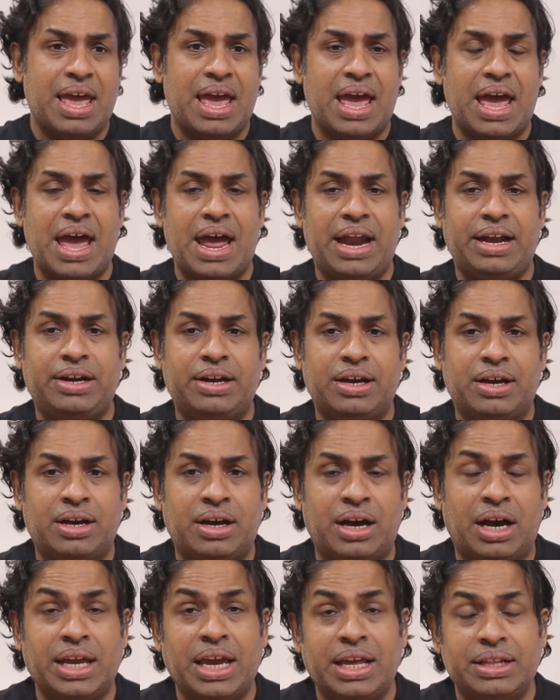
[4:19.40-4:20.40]
And
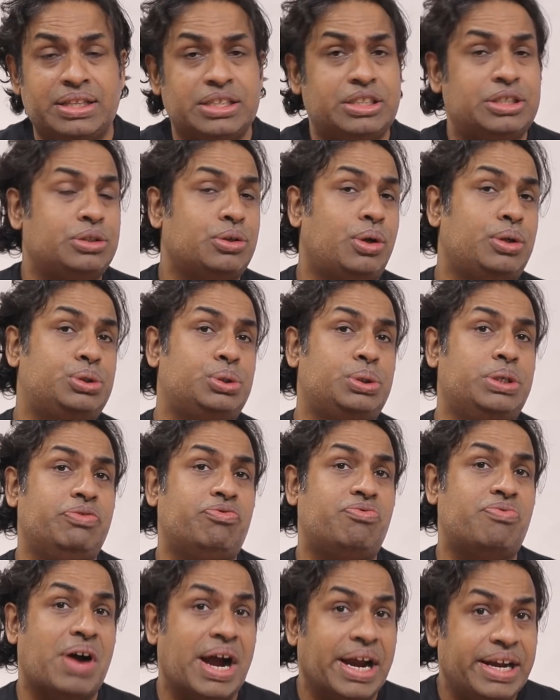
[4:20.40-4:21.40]
again, this is also
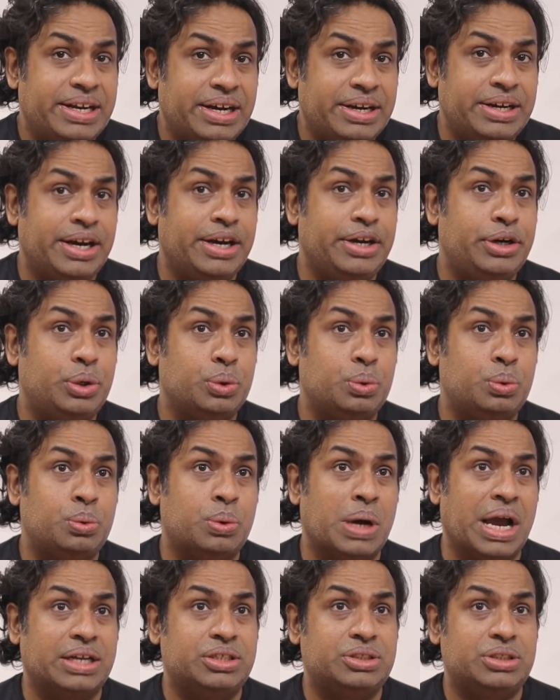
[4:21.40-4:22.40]
divided
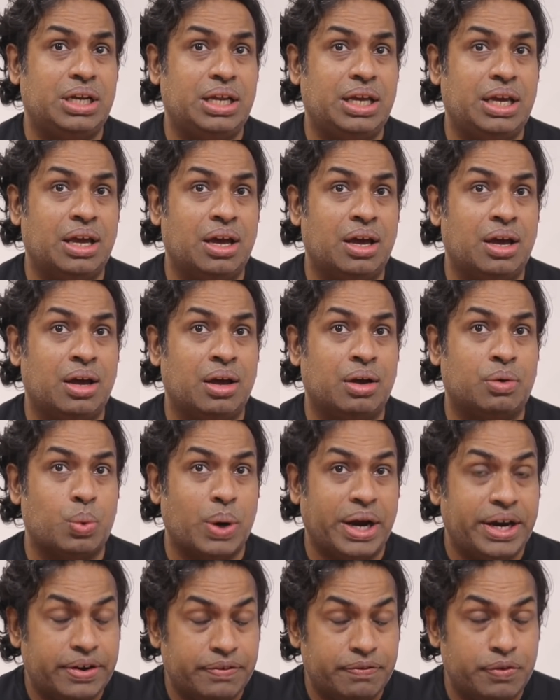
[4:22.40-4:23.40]
into actually
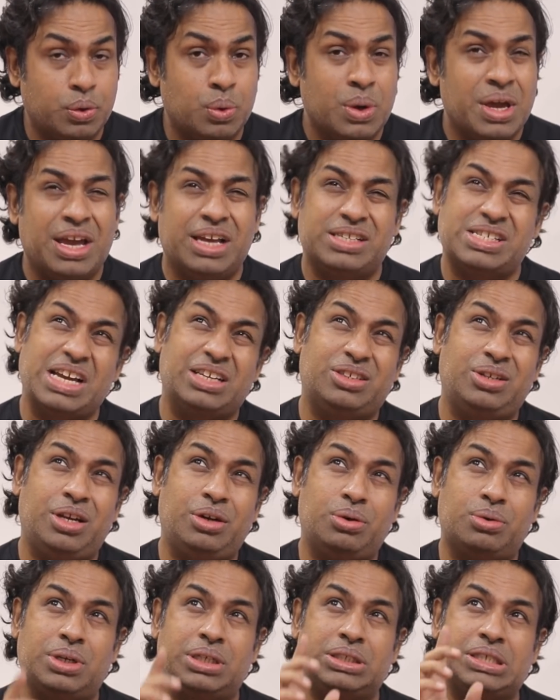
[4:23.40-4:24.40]
quite a few. It's actually
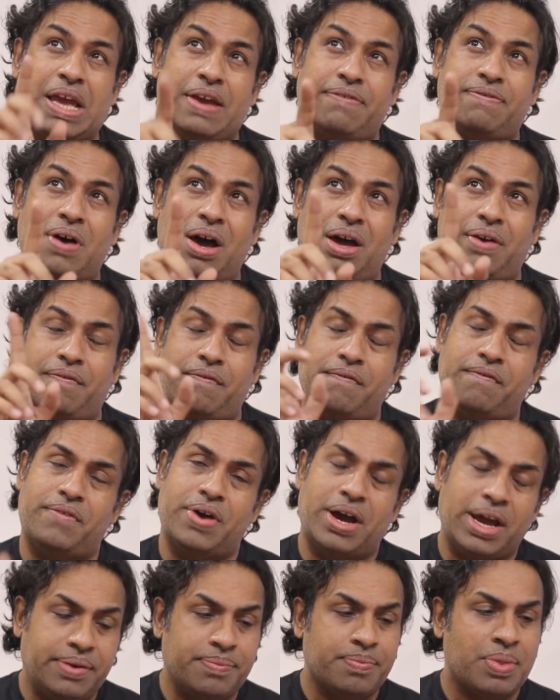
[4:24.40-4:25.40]
known as
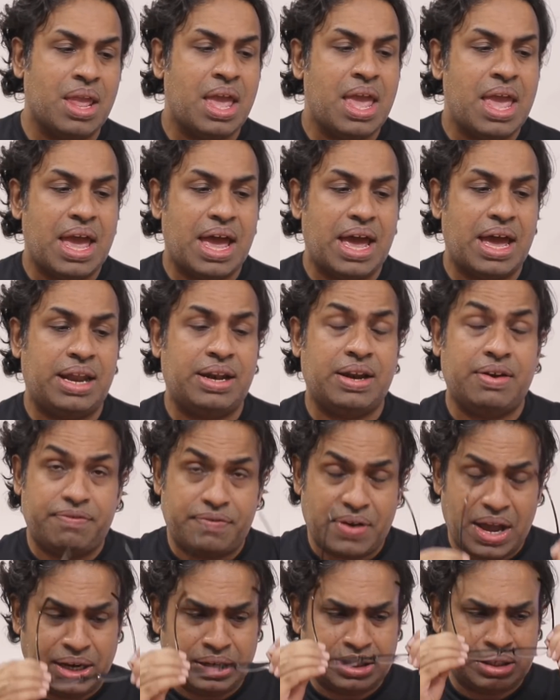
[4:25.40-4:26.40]
FR1. And in
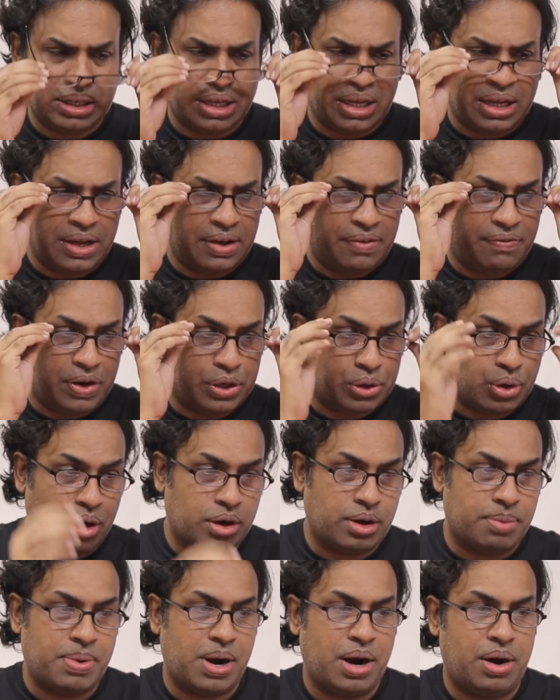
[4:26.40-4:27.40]
fact, if we
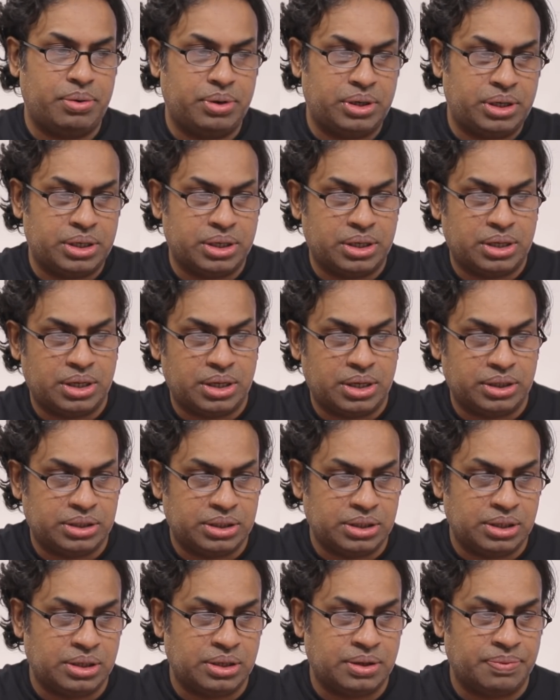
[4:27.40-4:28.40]
talk about
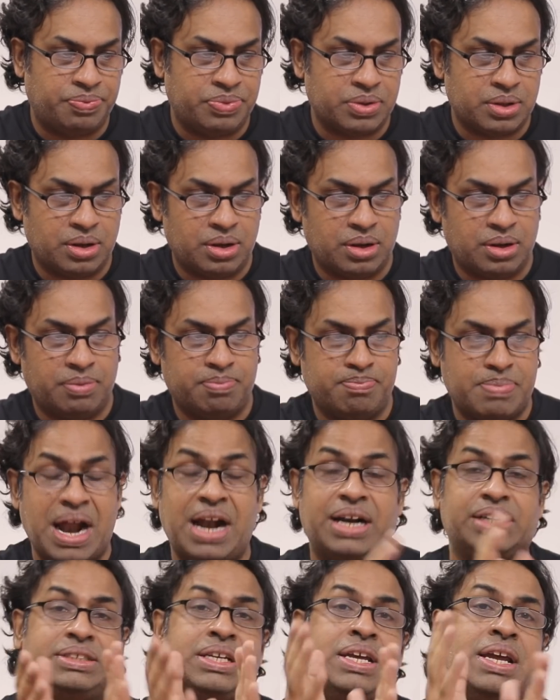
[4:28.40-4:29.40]
the
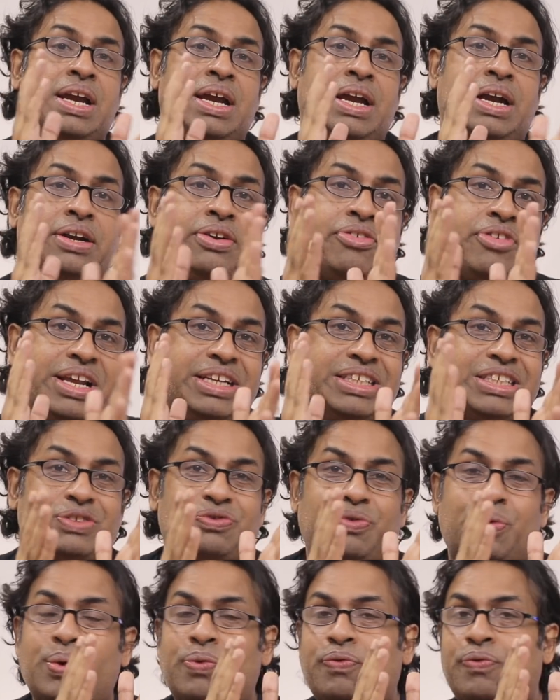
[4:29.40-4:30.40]
bands, it ranges
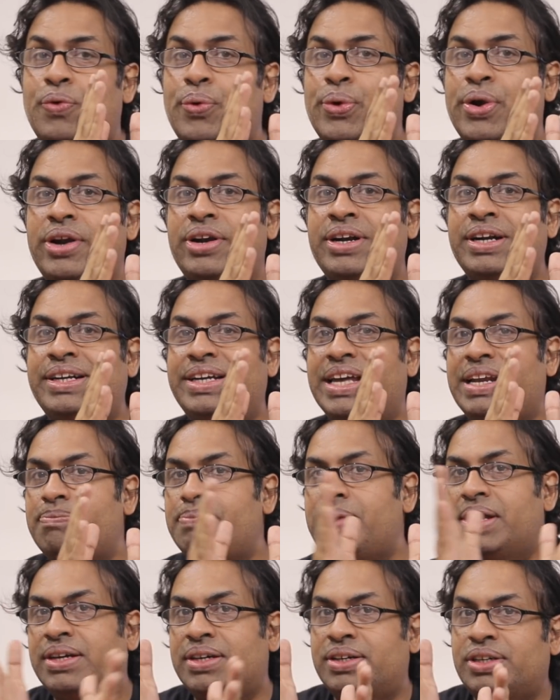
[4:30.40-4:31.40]
from 410
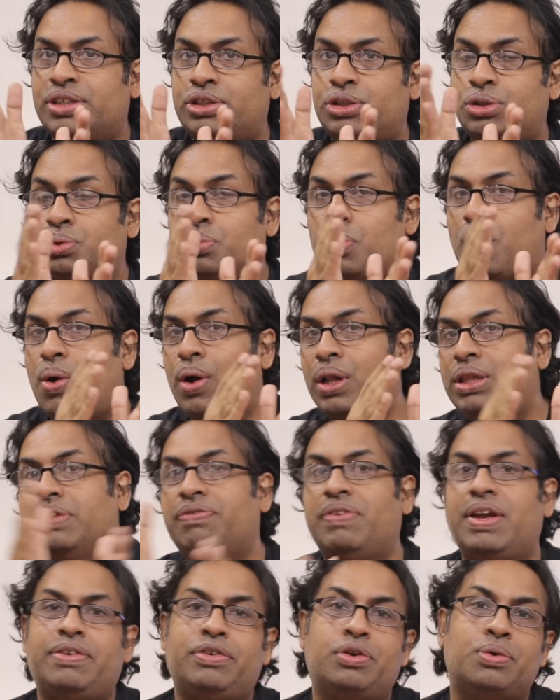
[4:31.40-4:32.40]
megahertz to all the
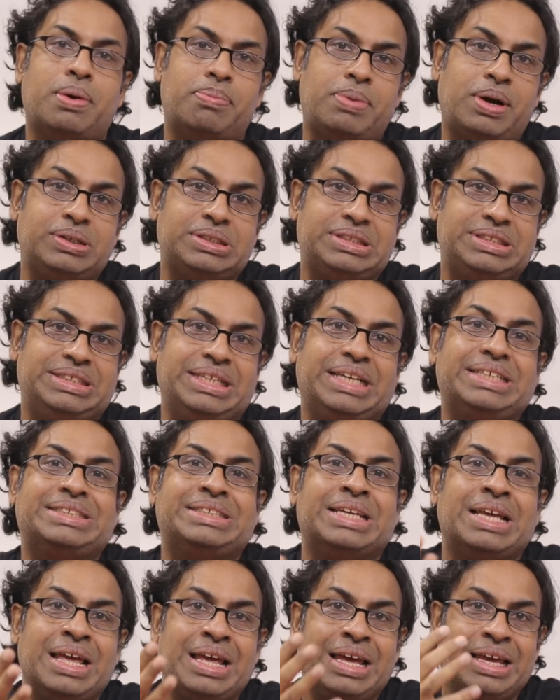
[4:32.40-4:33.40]
way to about
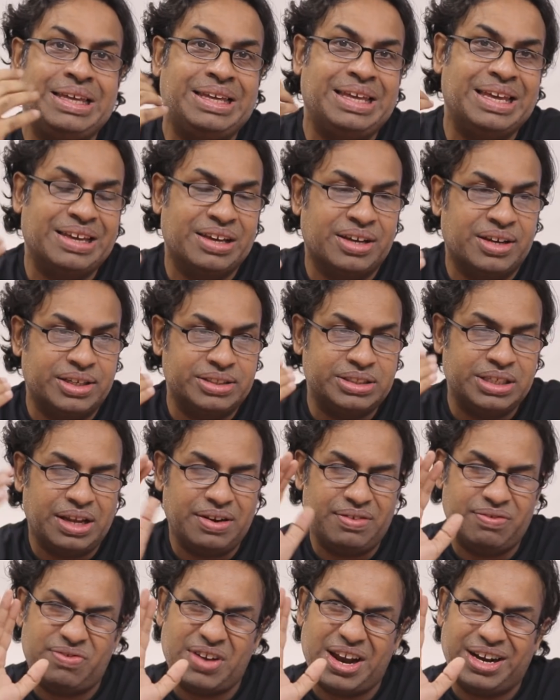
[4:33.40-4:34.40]
6 gigahertz.
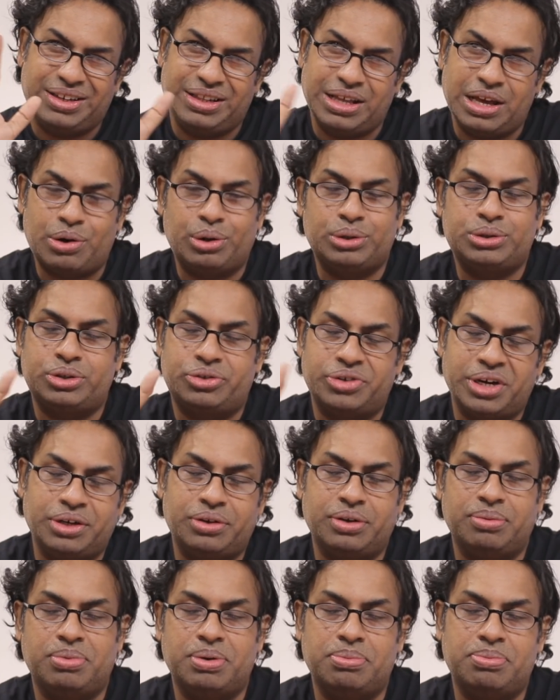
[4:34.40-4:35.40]
In fact, they are also trying
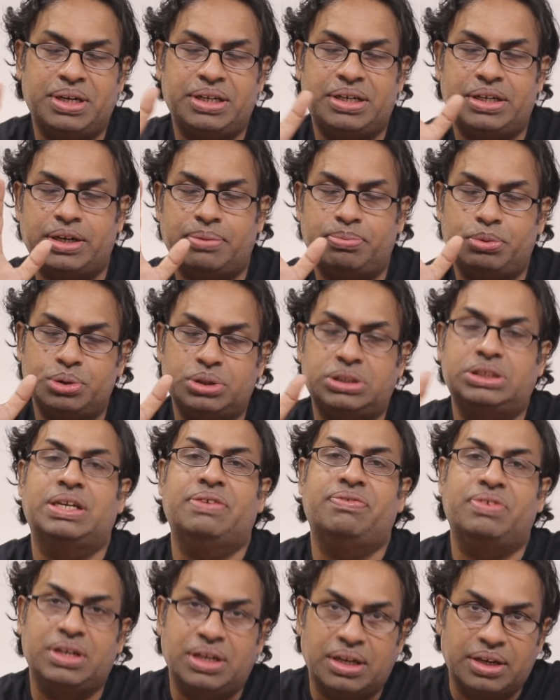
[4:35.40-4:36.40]
to implement it up to
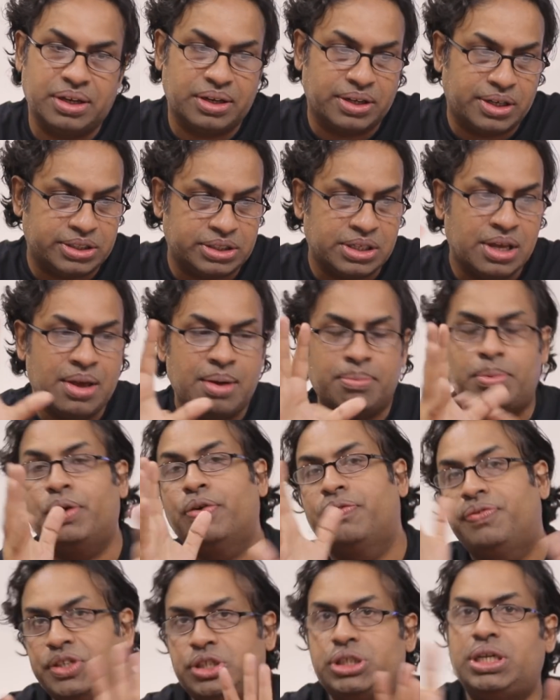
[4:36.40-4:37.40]
7 gigahertz, but
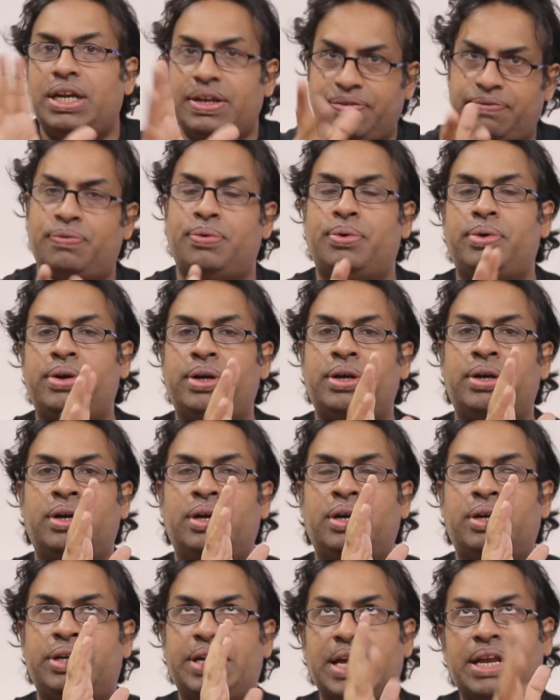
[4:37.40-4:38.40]
officially
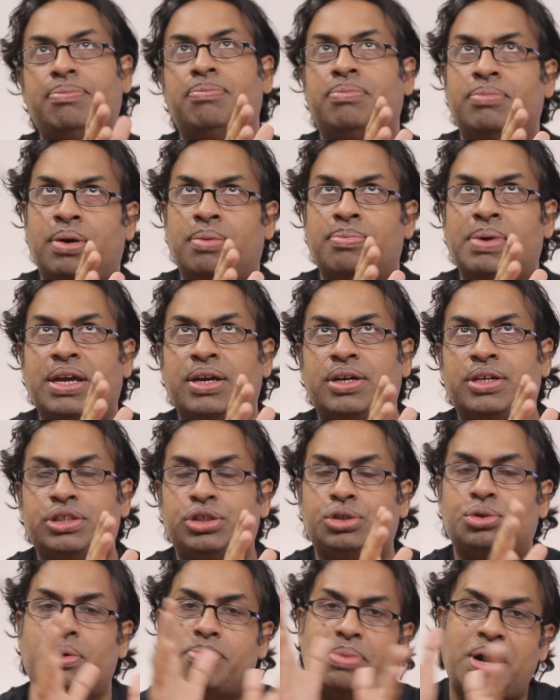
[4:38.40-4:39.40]
410
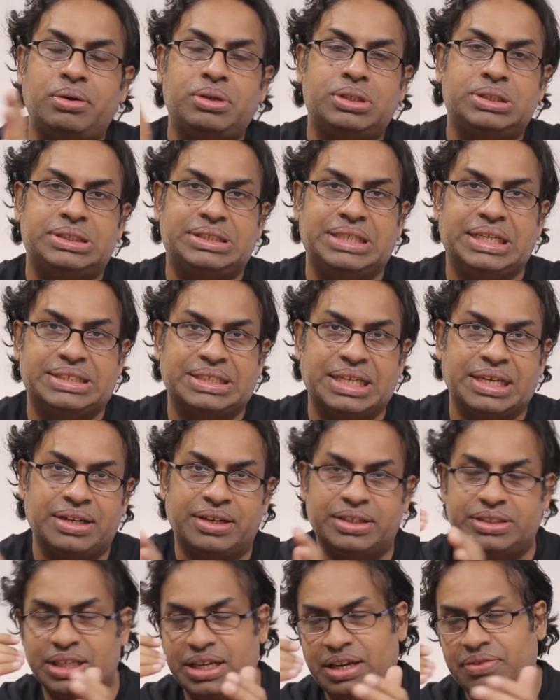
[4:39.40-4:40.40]
megahertz to about 6
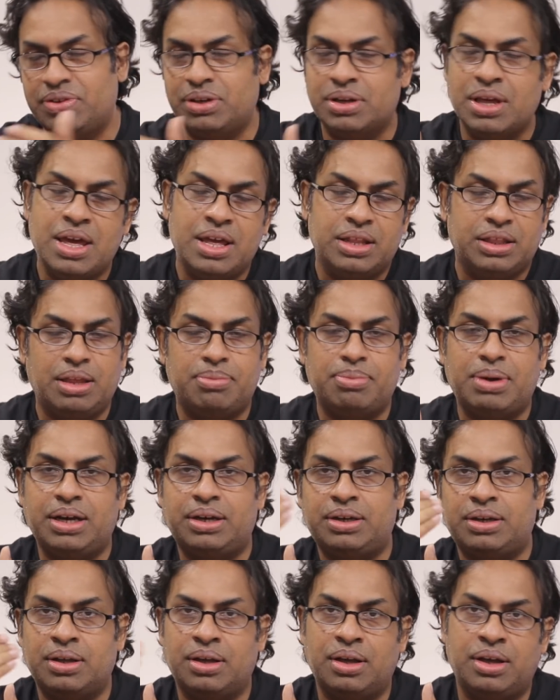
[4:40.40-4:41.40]
gigahertz. Even they
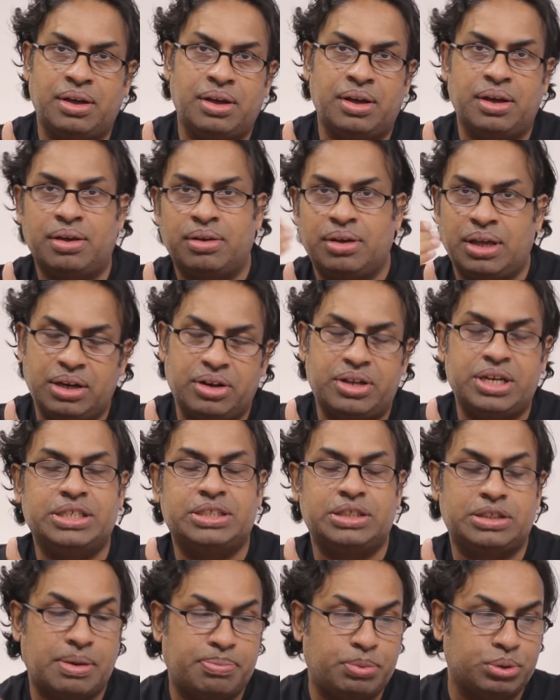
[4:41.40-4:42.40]
might
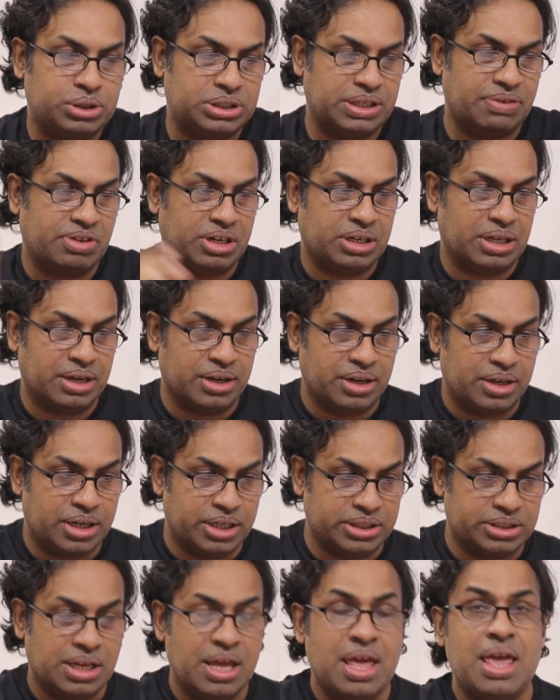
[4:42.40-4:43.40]
increase it up to 7
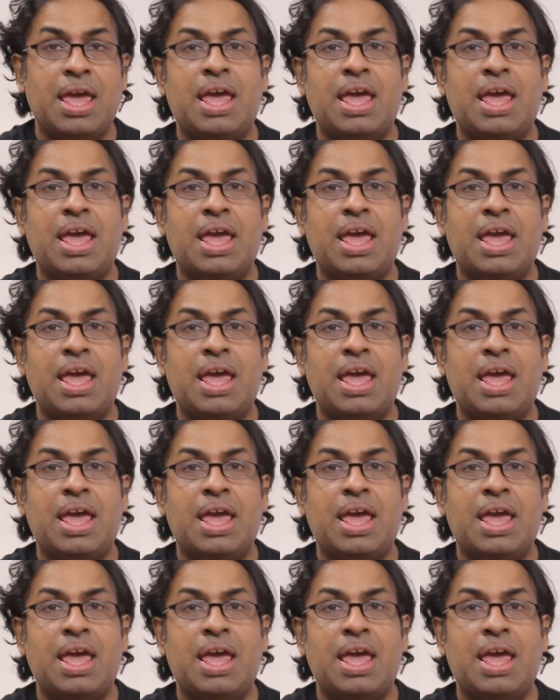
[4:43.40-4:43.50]
gigahertz.